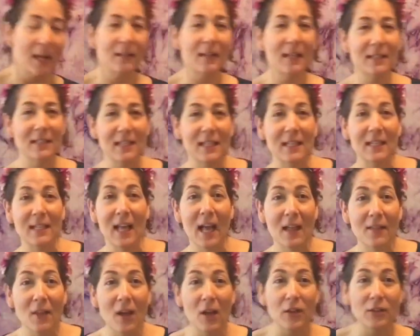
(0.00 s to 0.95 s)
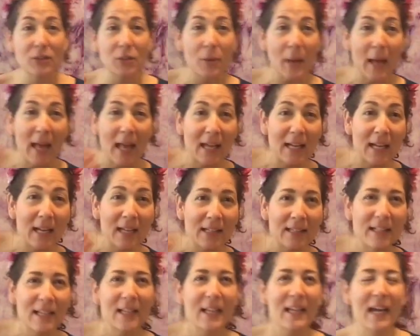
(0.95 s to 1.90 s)
Let's sing hello to Hannah,
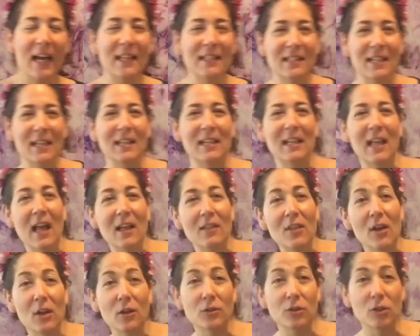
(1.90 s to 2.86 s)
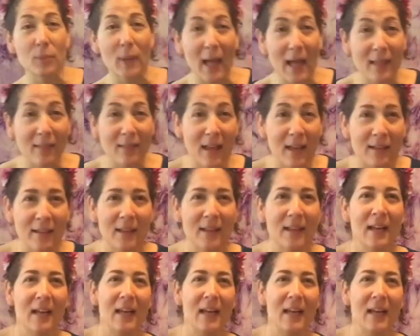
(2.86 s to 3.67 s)
and sing hello to Ella,